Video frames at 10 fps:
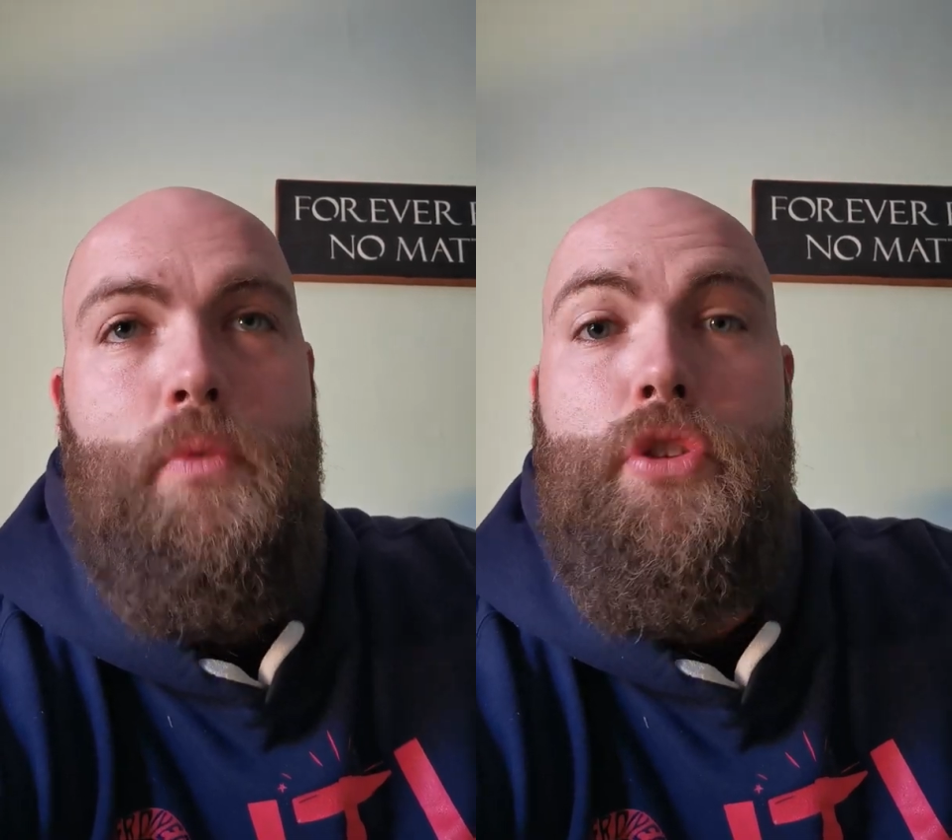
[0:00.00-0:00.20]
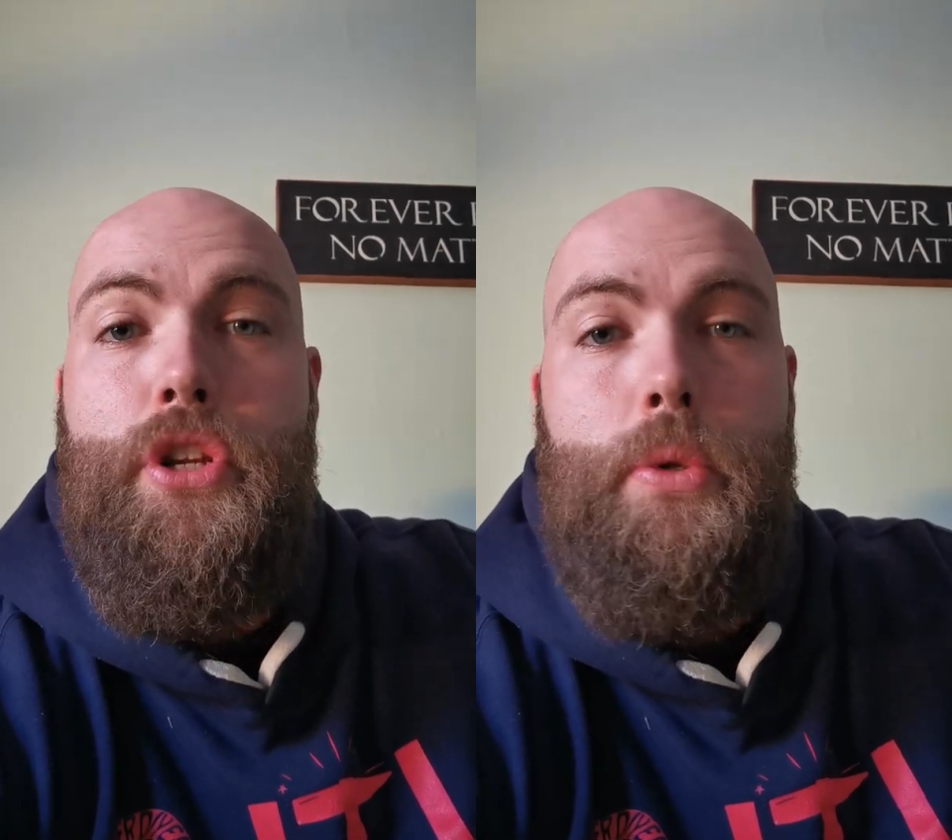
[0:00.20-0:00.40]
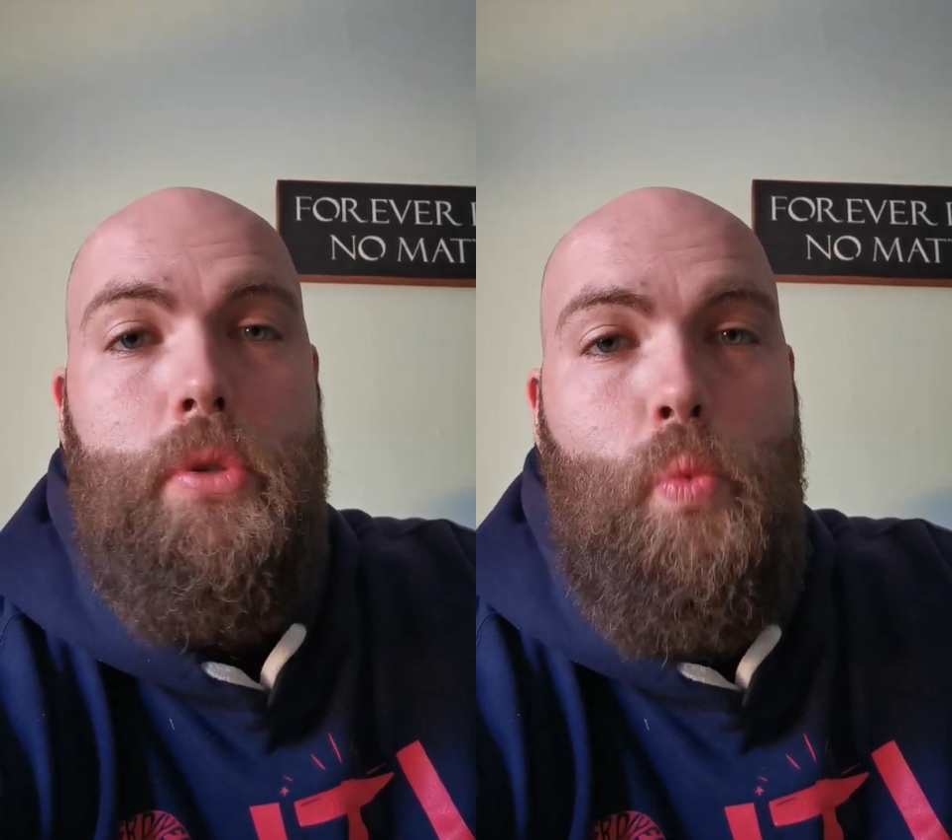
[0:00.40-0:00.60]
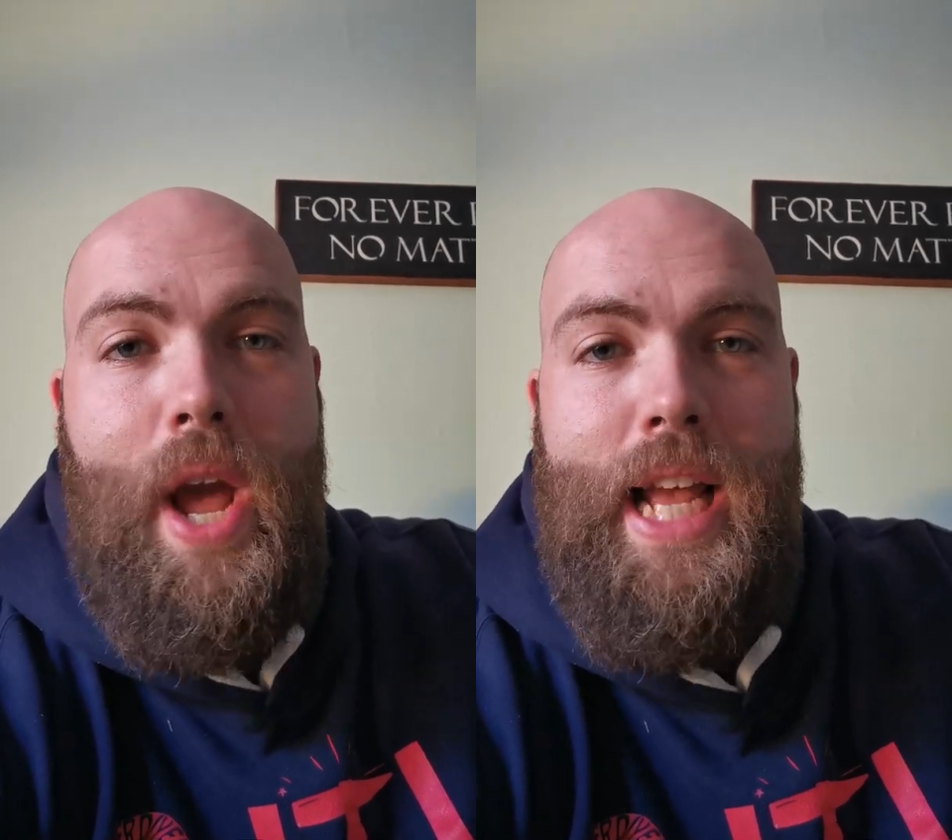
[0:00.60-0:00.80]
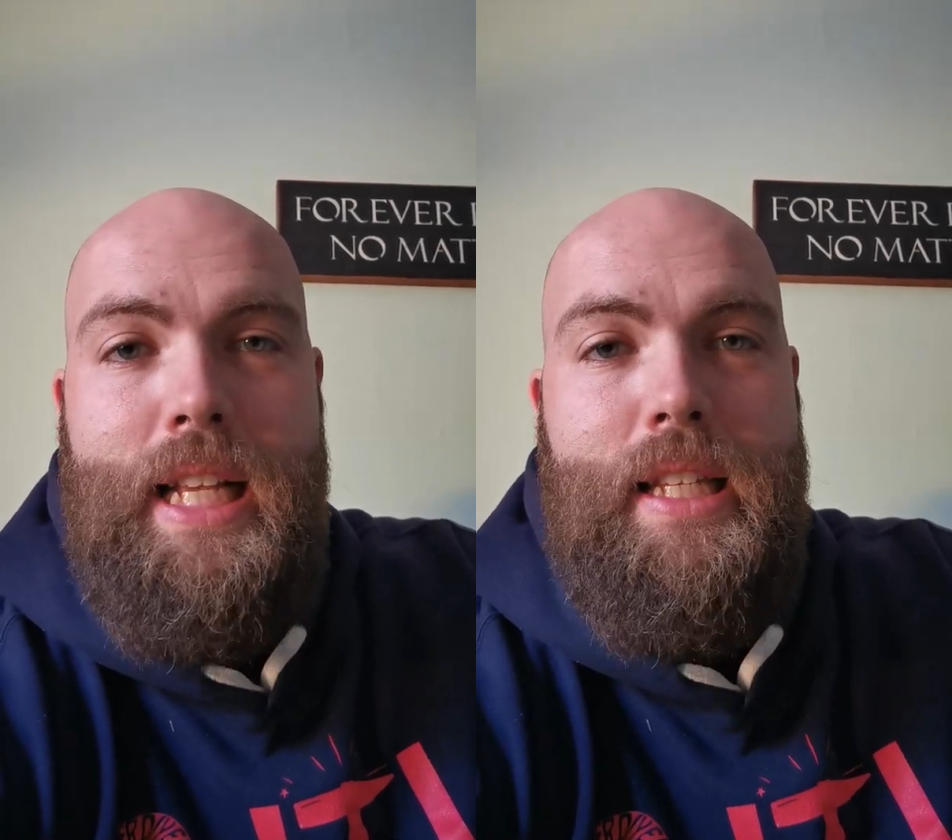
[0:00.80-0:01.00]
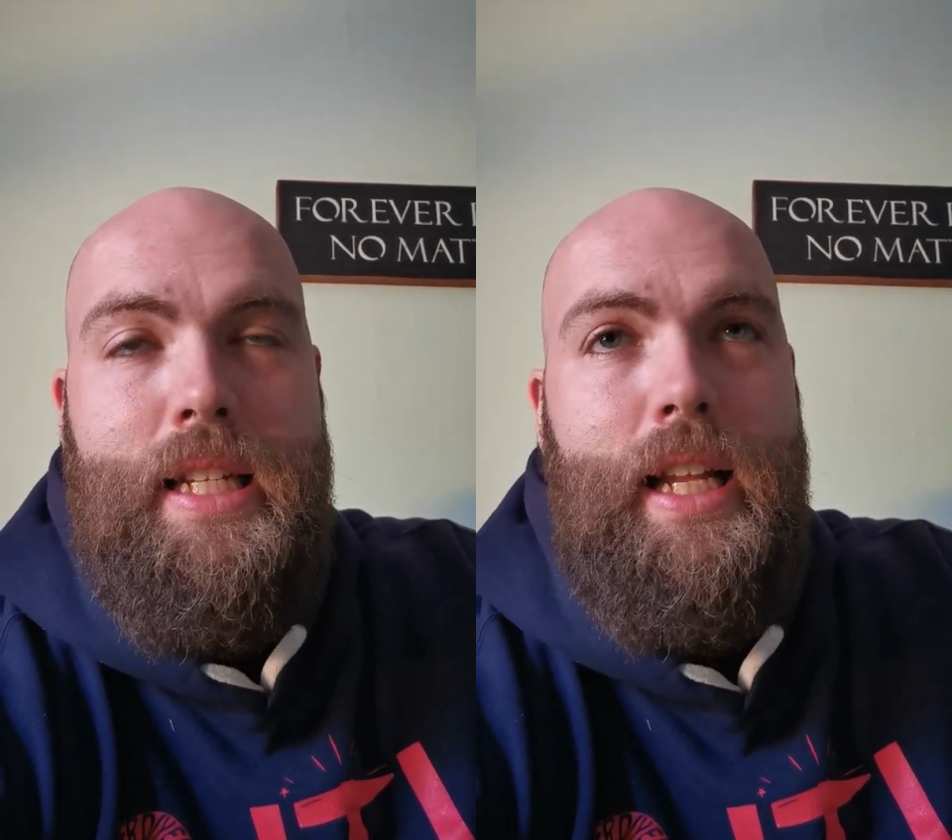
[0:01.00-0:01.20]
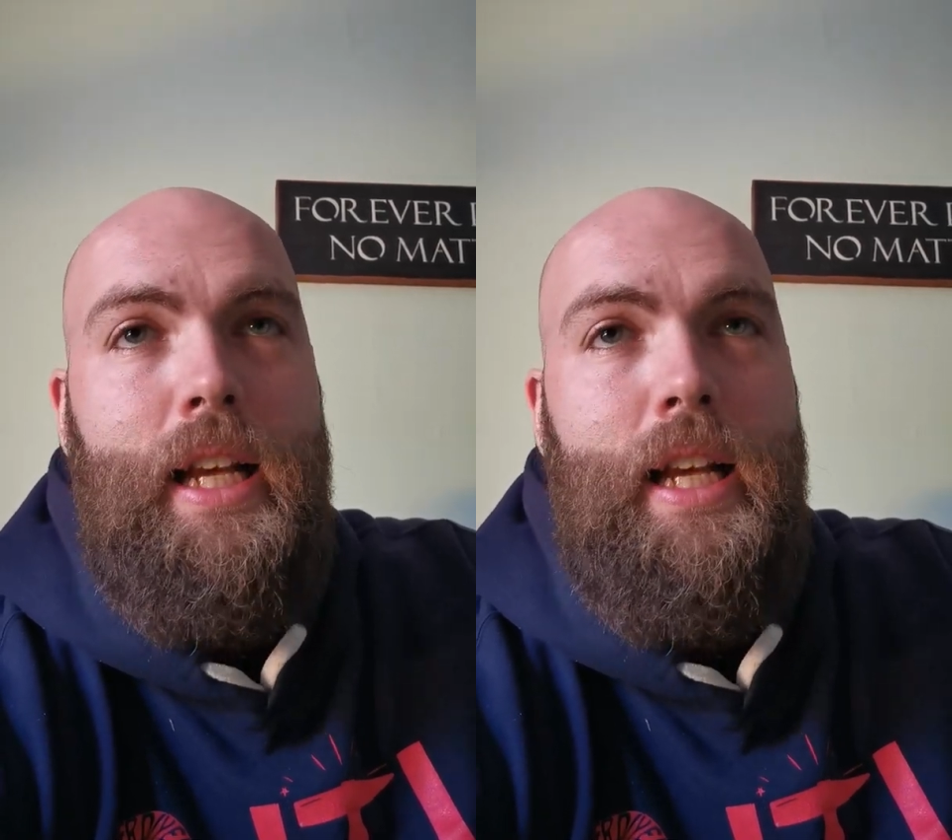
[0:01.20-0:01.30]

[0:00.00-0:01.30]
and reduce waste